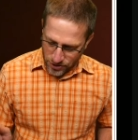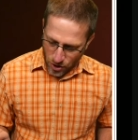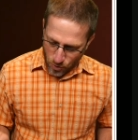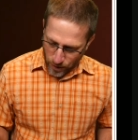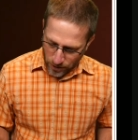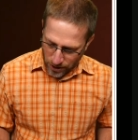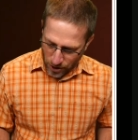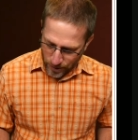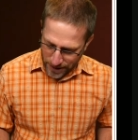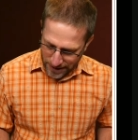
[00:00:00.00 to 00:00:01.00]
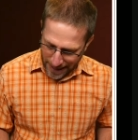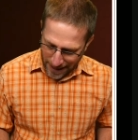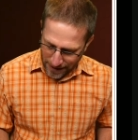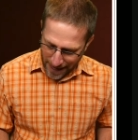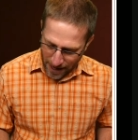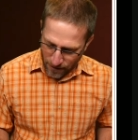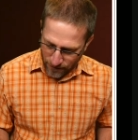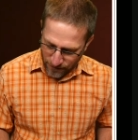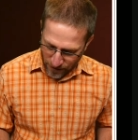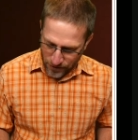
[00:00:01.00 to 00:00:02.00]
So we're gonna go with the Tail Air
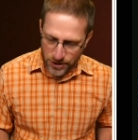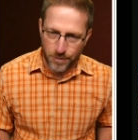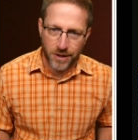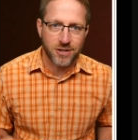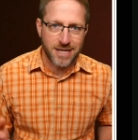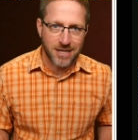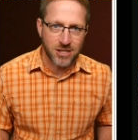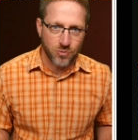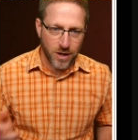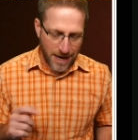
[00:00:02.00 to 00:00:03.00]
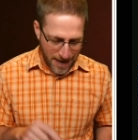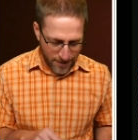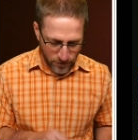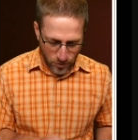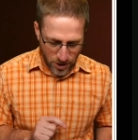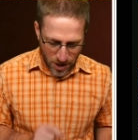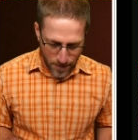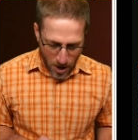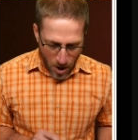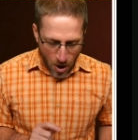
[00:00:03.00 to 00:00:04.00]
first because that's the one I have loaded up